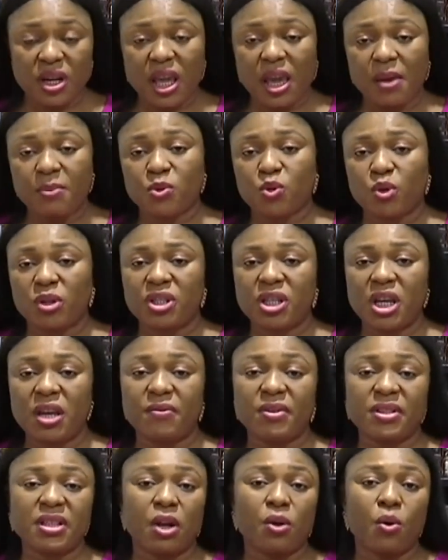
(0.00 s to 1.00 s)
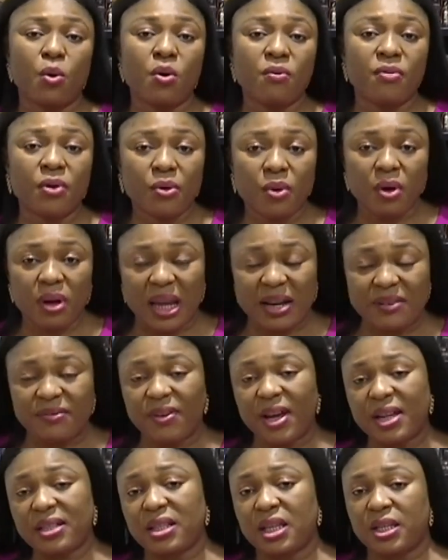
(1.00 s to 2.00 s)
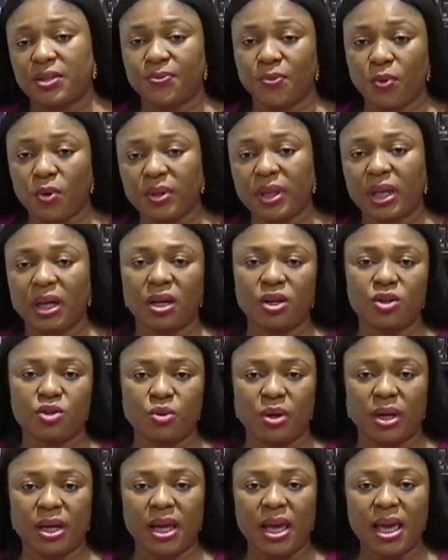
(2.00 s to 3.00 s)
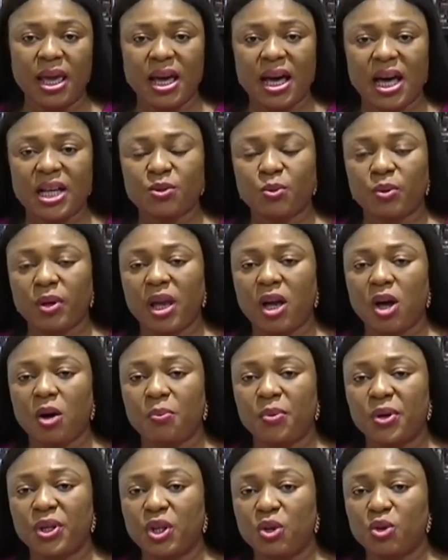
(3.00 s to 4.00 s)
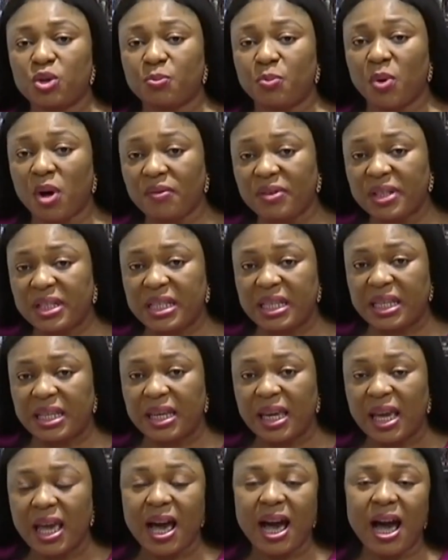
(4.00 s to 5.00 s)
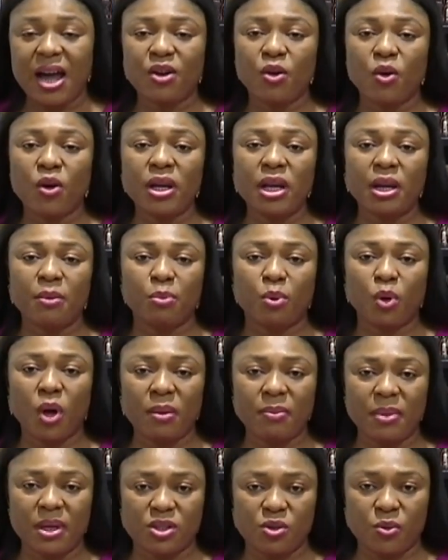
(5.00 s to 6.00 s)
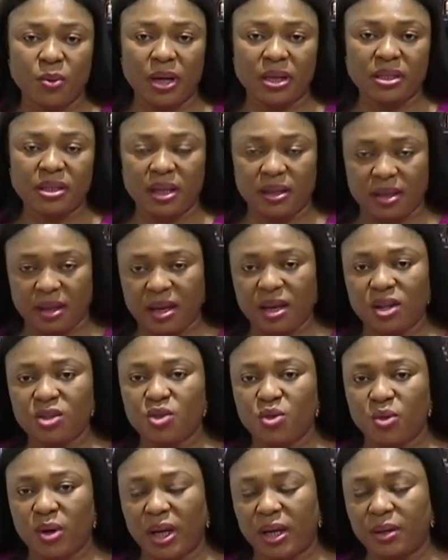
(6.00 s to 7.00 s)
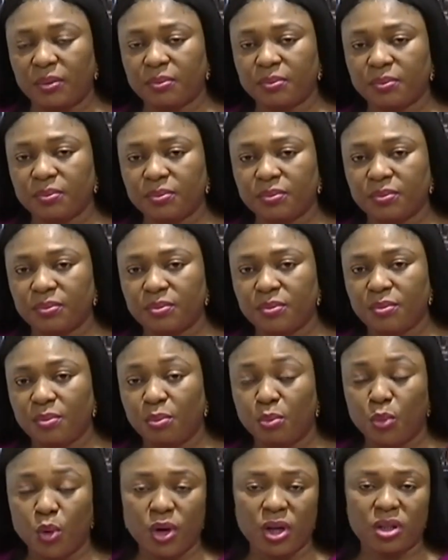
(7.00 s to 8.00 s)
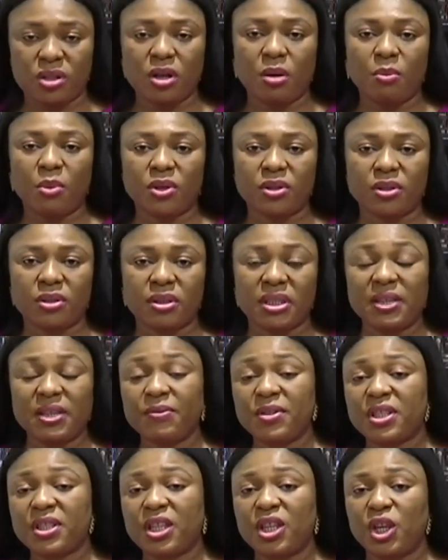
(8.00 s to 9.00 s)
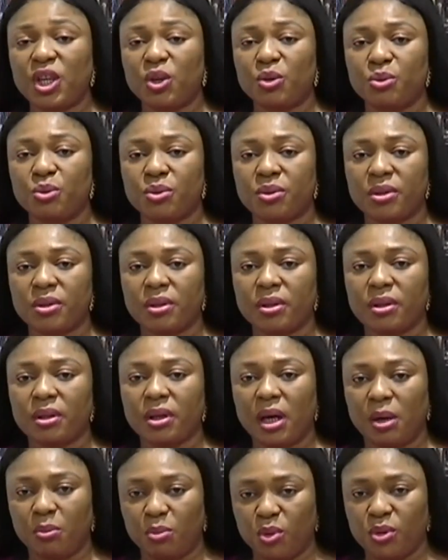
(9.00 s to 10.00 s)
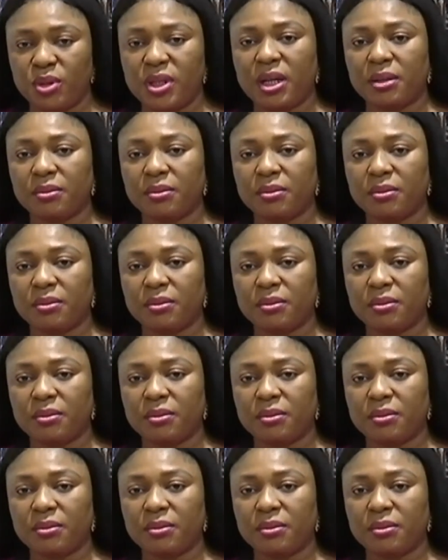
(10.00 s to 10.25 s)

aims to achieve, is an overall advantage for the country as it will help reduce poverty and unemployment rate in the country. Moya Thomas, TVC News, Abuja.